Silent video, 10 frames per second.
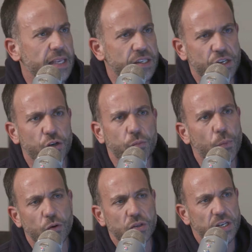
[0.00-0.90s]
they see a new
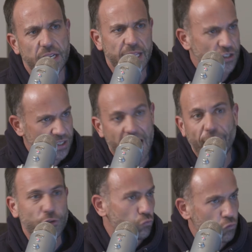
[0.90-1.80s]
person and they just
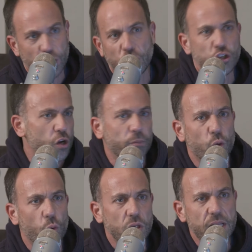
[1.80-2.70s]
have to run and jump
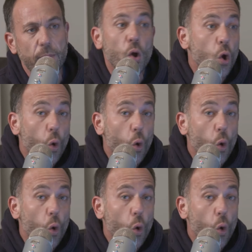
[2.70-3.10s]
towards them,